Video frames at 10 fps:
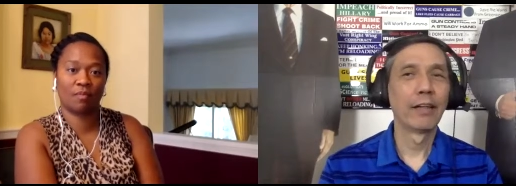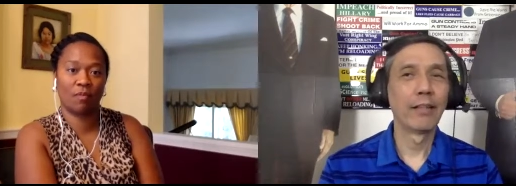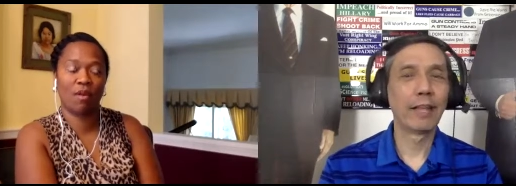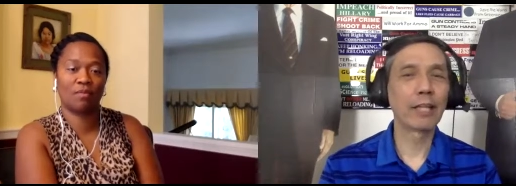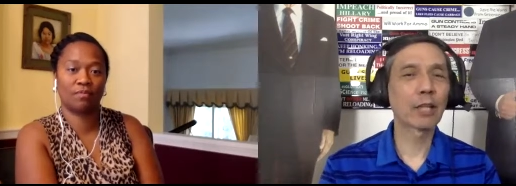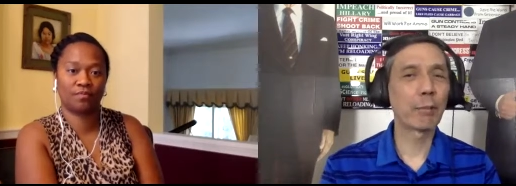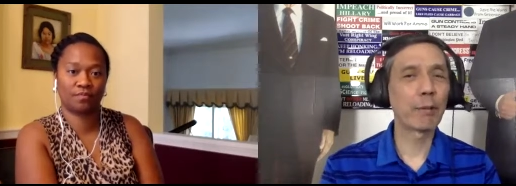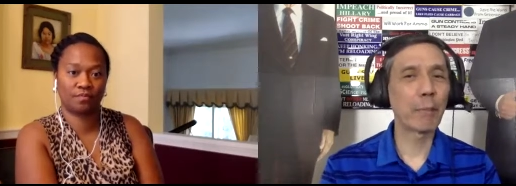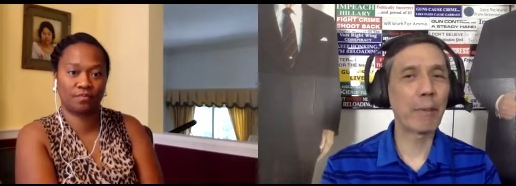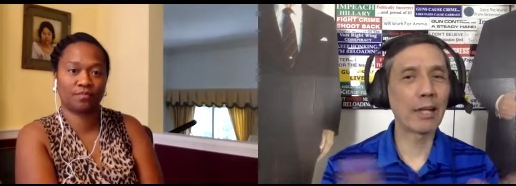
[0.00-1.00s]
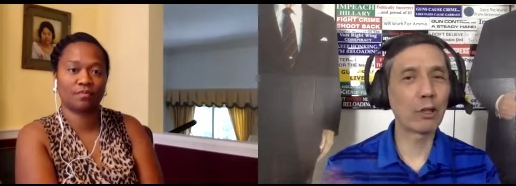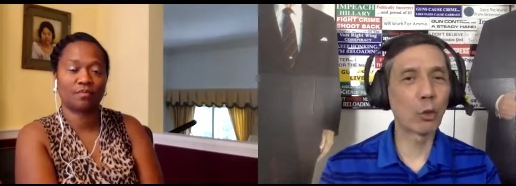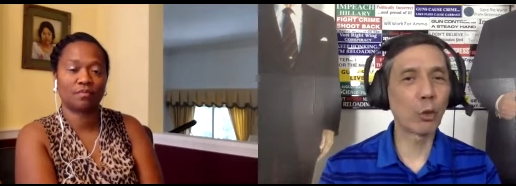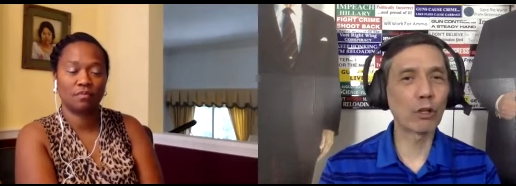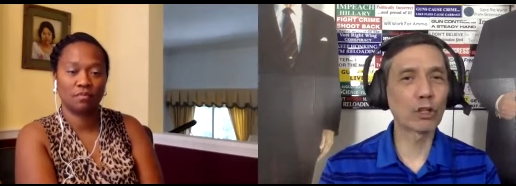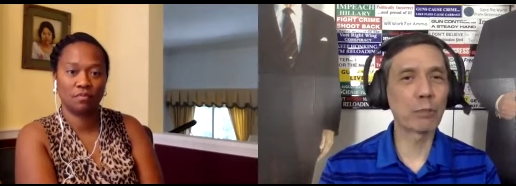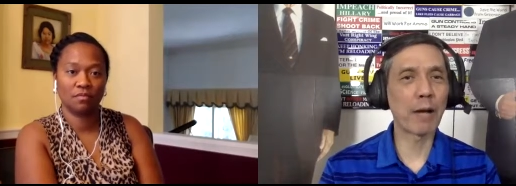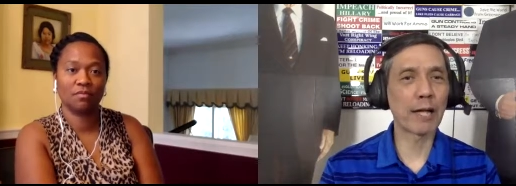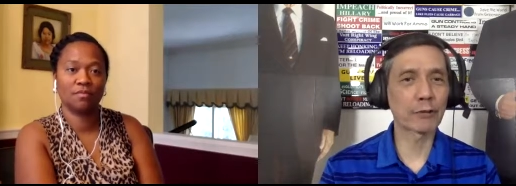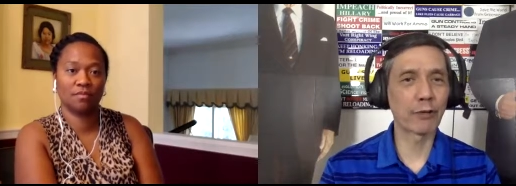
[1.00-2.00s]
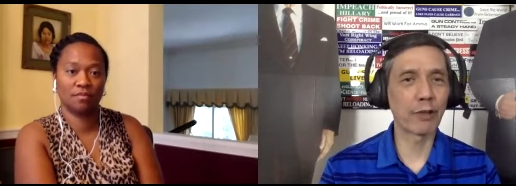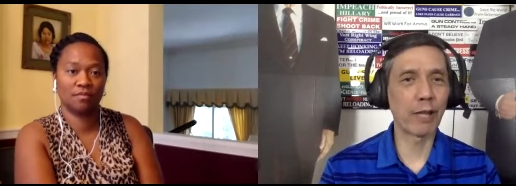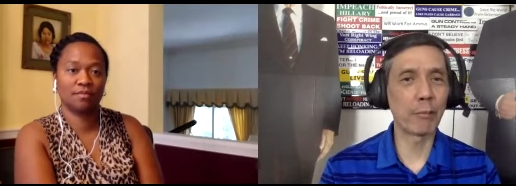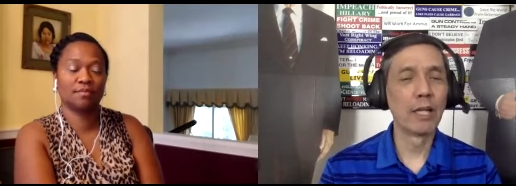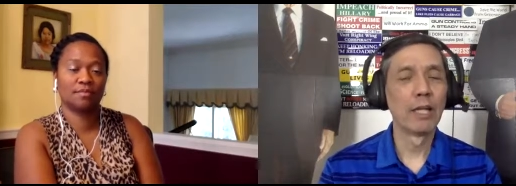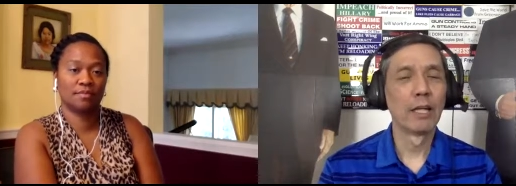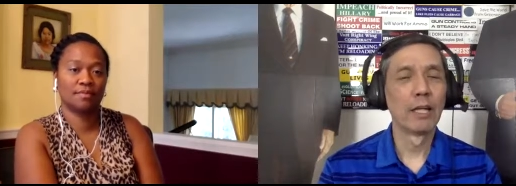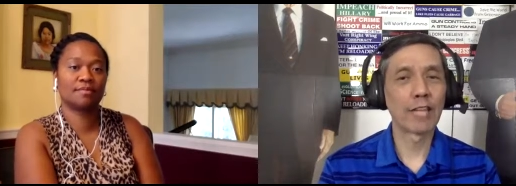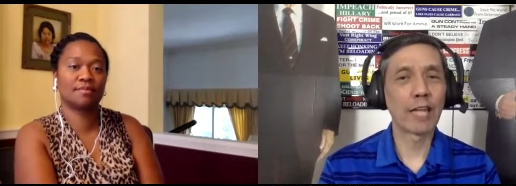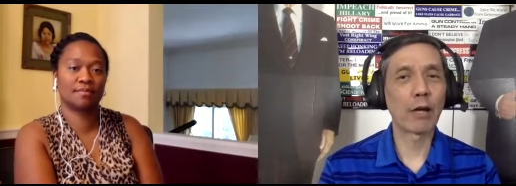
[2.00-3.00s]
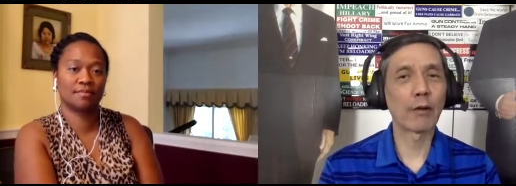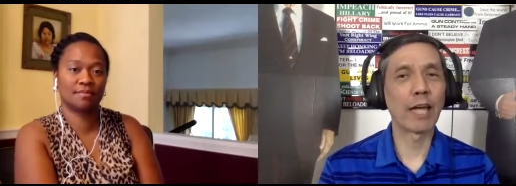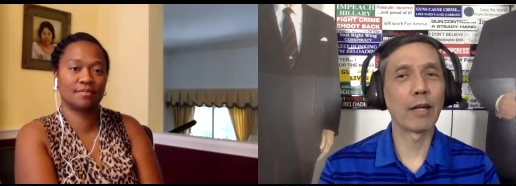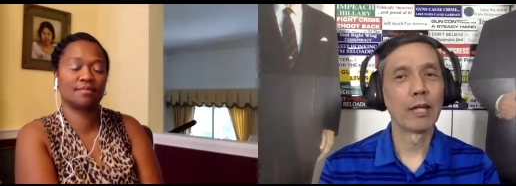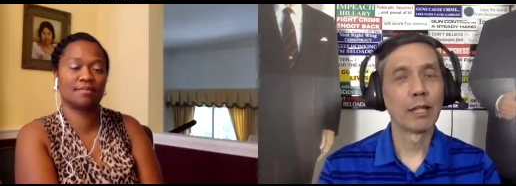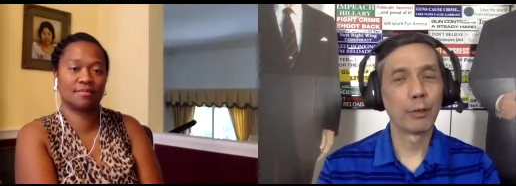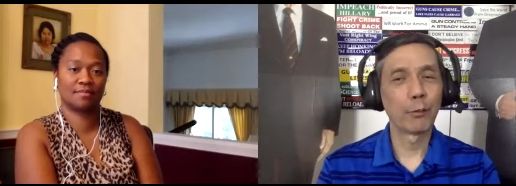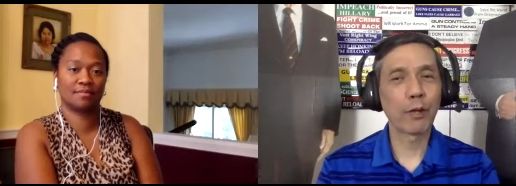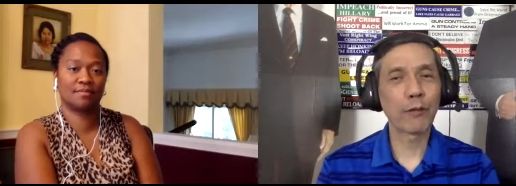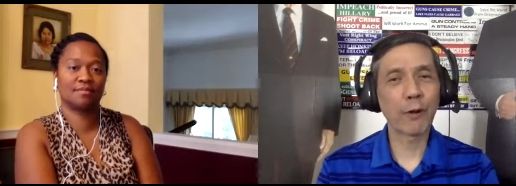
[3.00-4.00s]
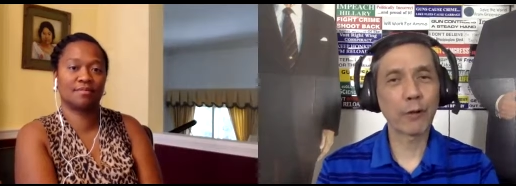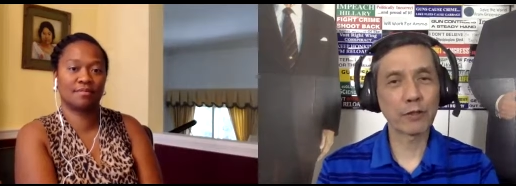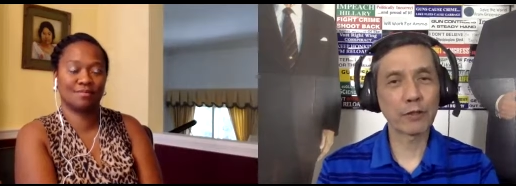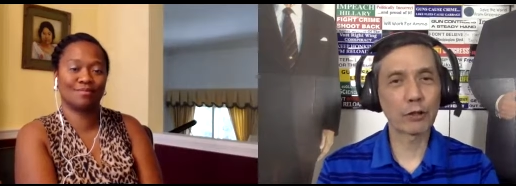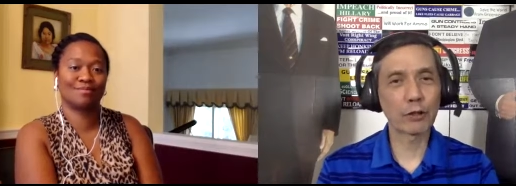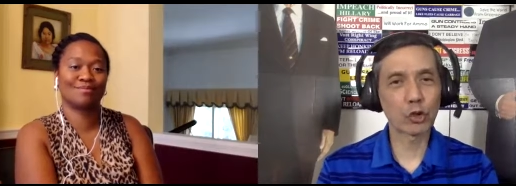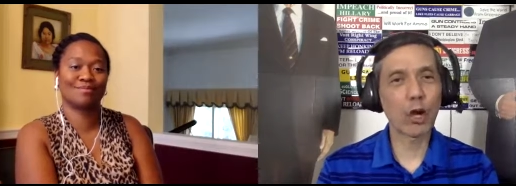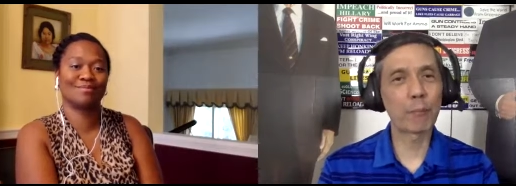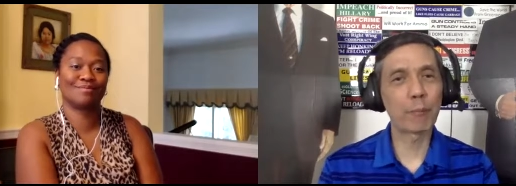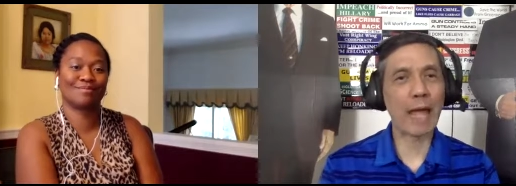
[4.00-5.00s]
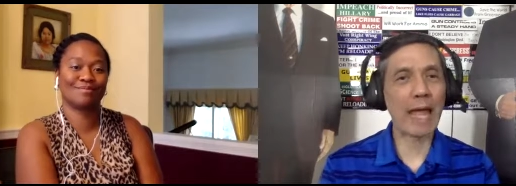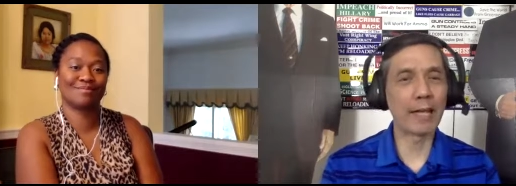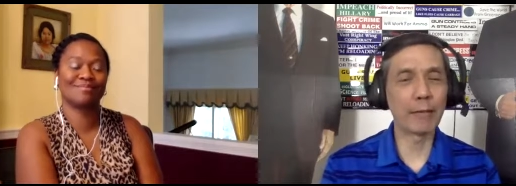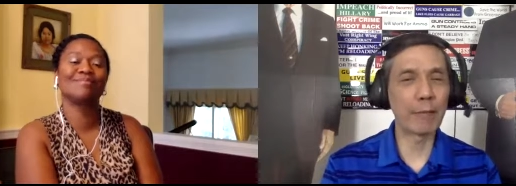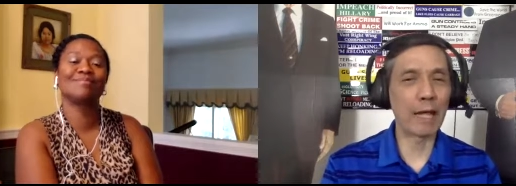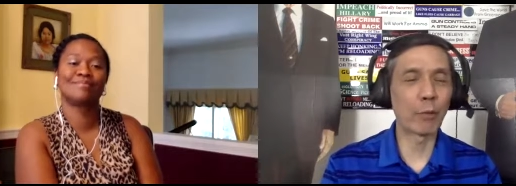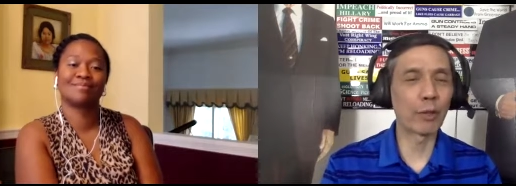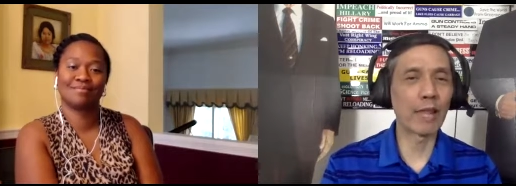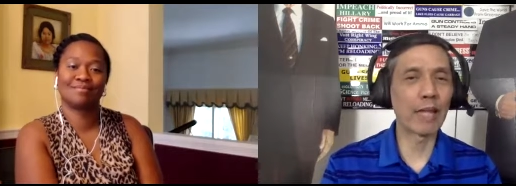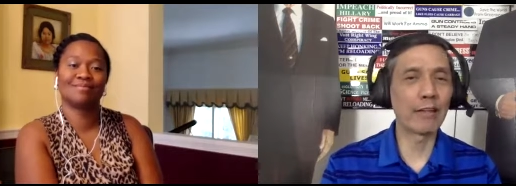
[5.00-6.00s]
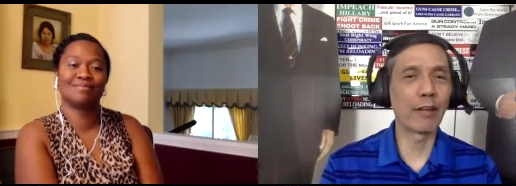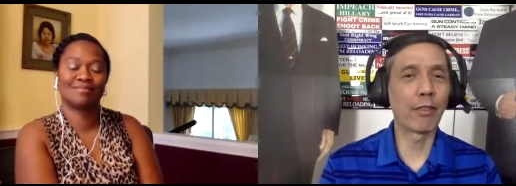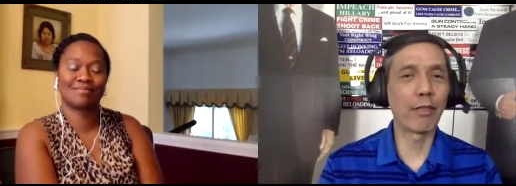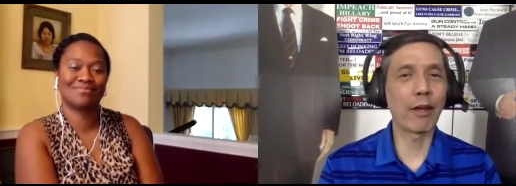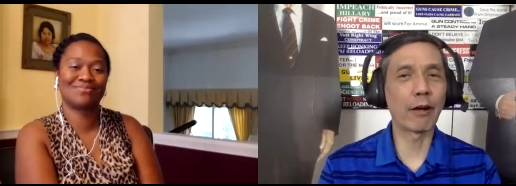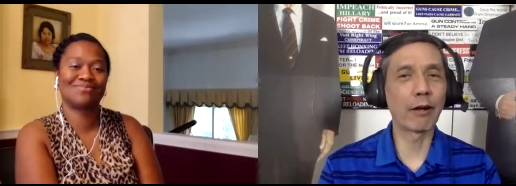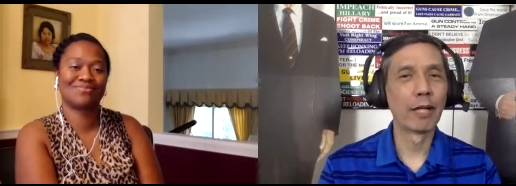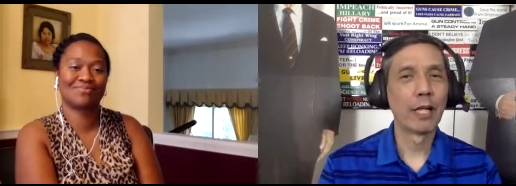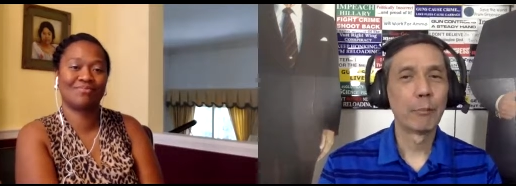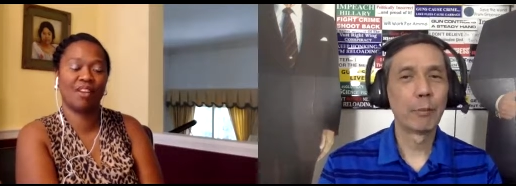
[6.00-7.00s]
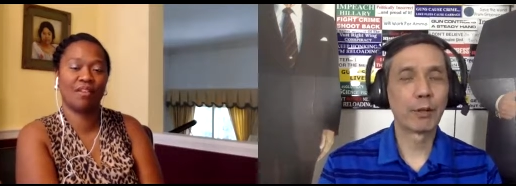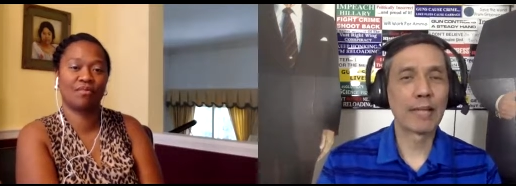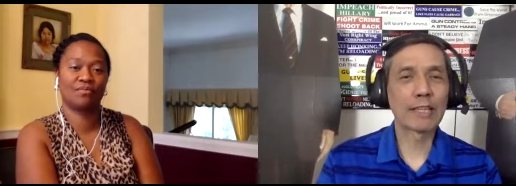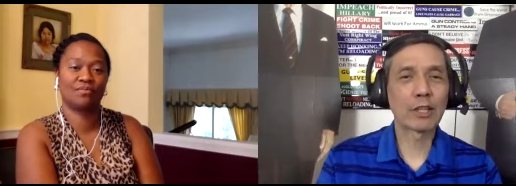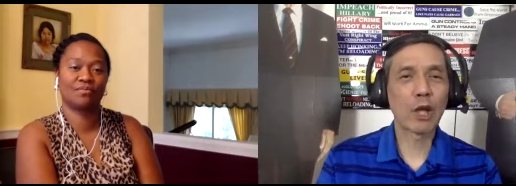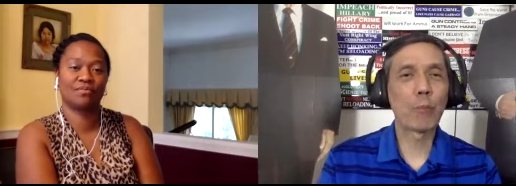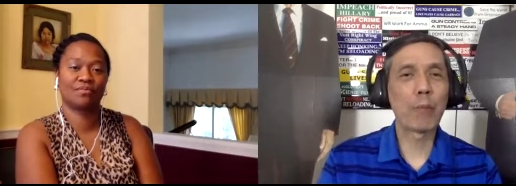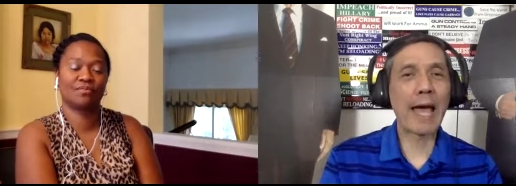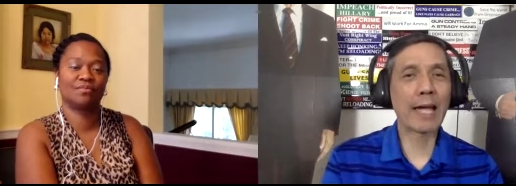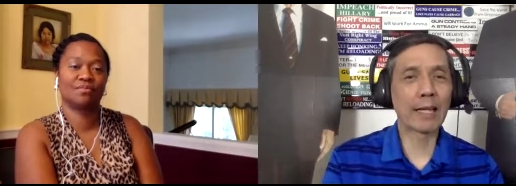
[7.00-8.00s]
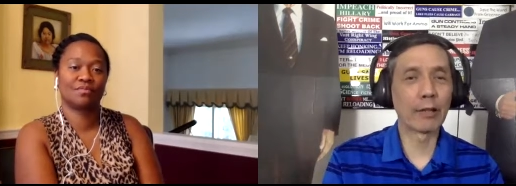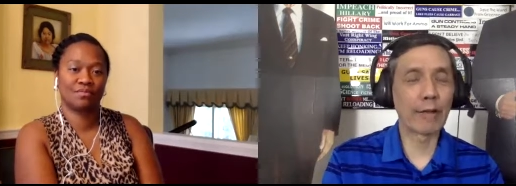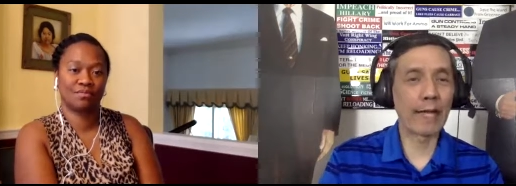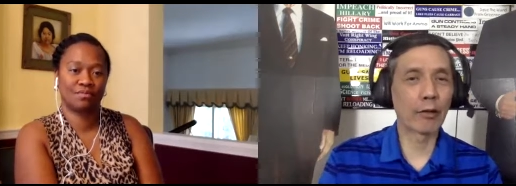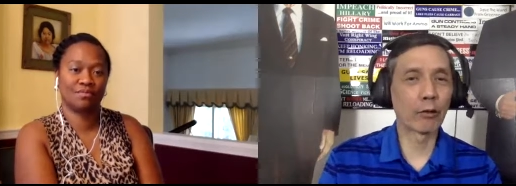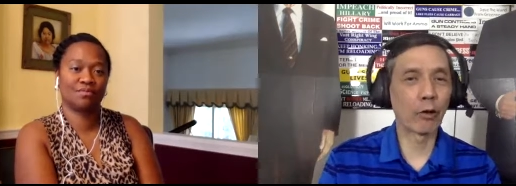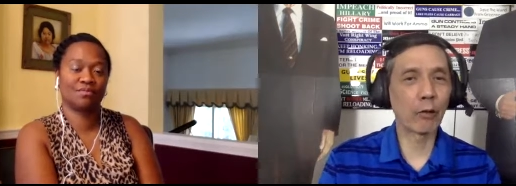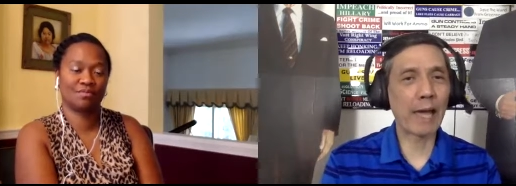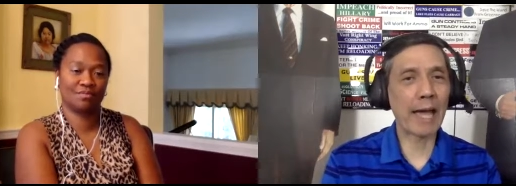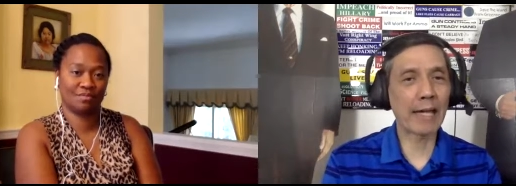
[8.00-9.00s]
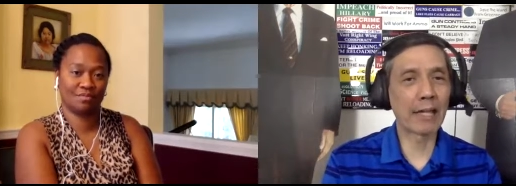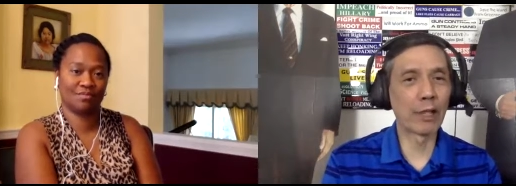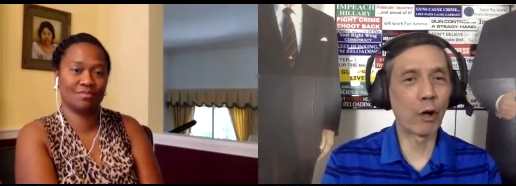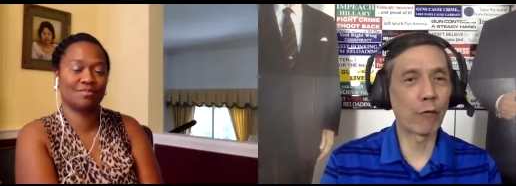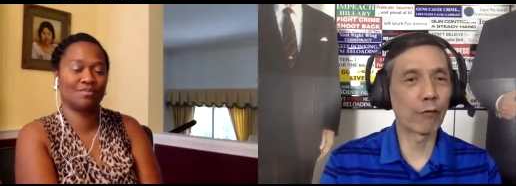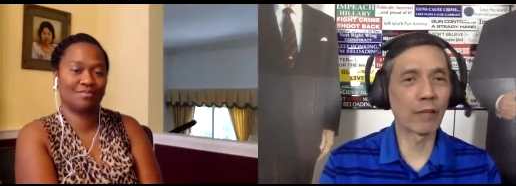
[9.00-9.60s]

Speaker 1: Then it could be a Pandora's box for them of saying, okay, you want to focus on Trump and and what they did there, but let's go back and take a look back you know over